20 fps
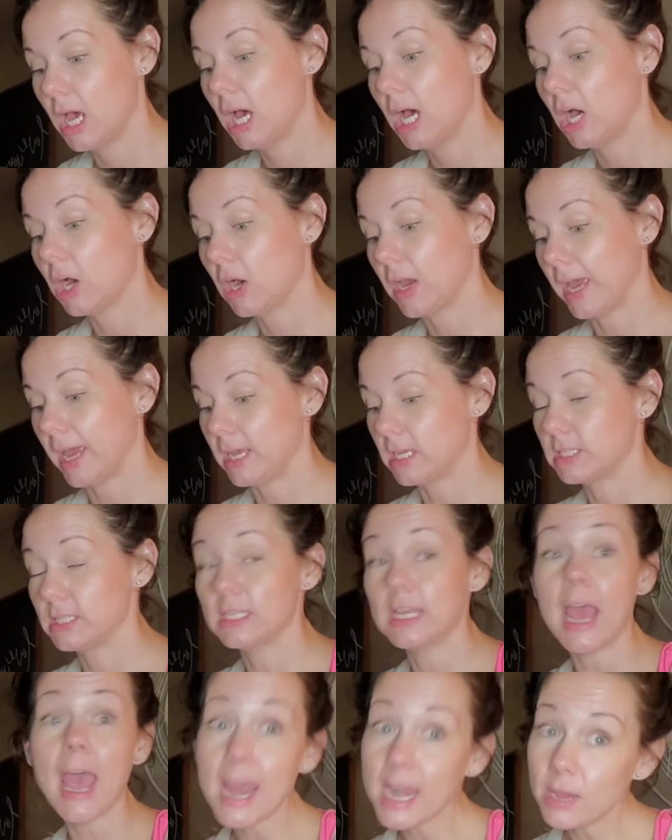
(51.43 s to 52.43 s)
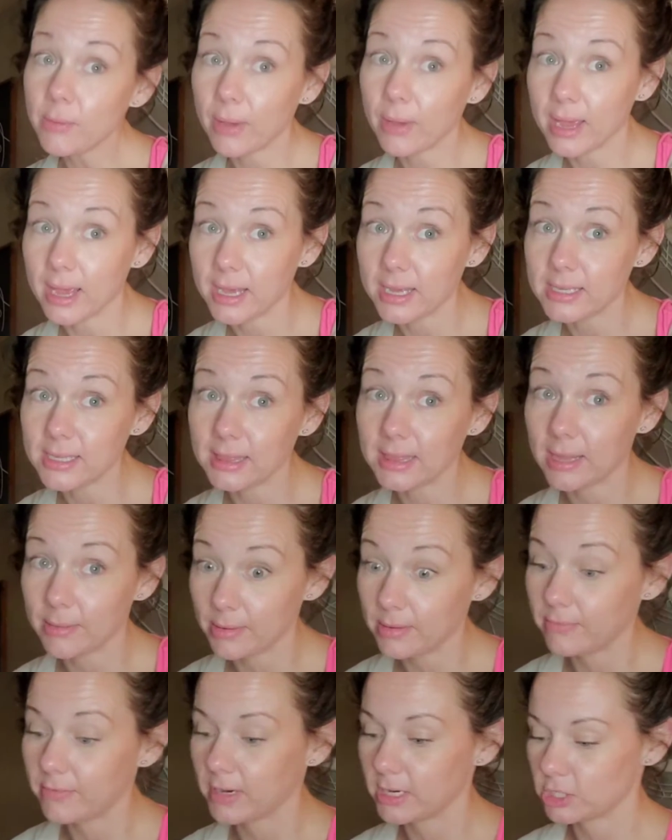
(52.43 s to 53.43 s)
Okay, anyway, let
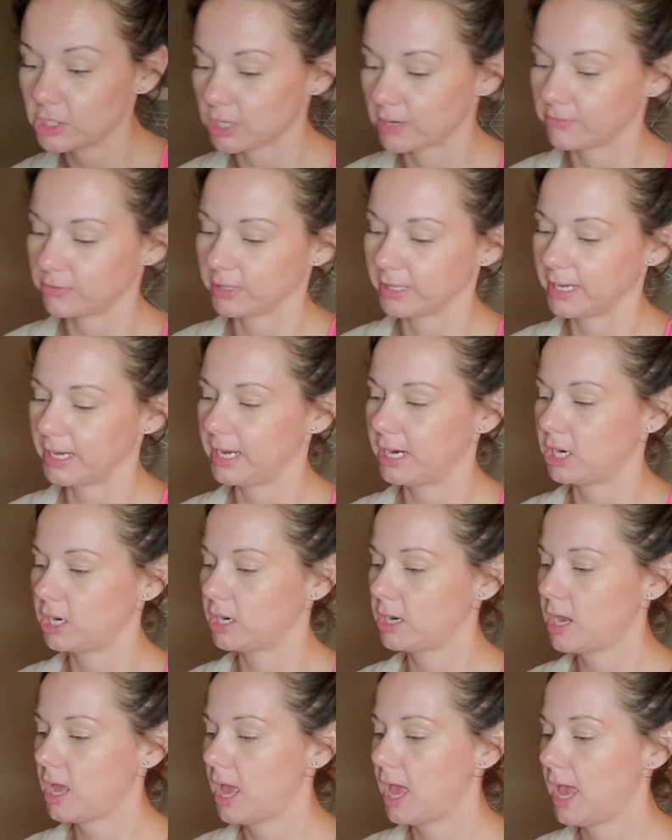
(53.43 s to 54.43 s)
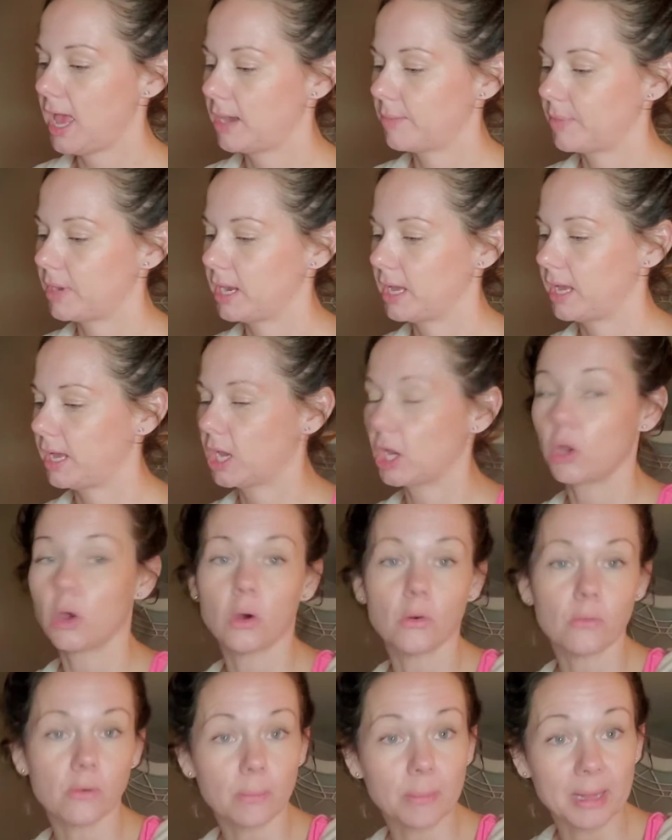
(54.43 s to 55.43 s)
me finish shuffling here, and I'm going to go
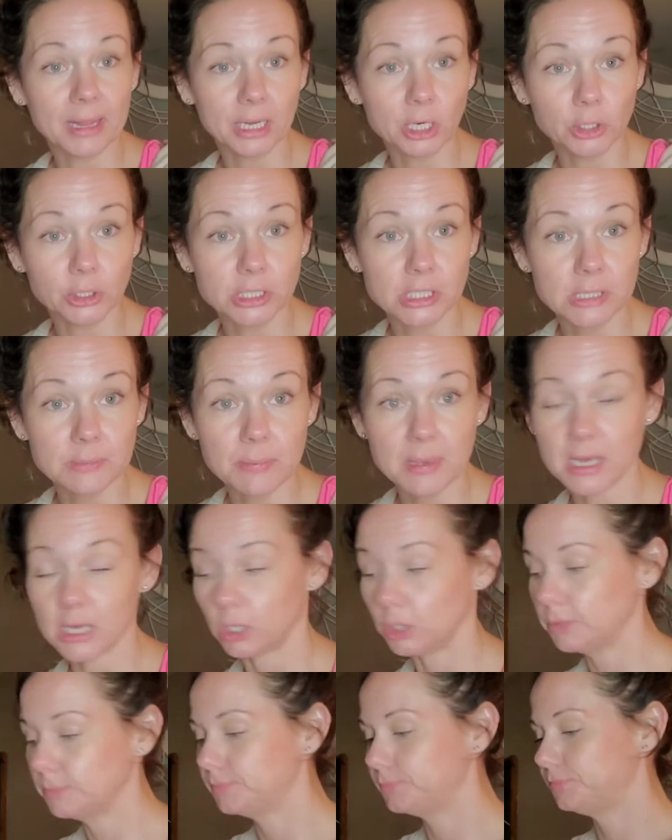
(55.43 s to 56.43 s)
over my little spiel.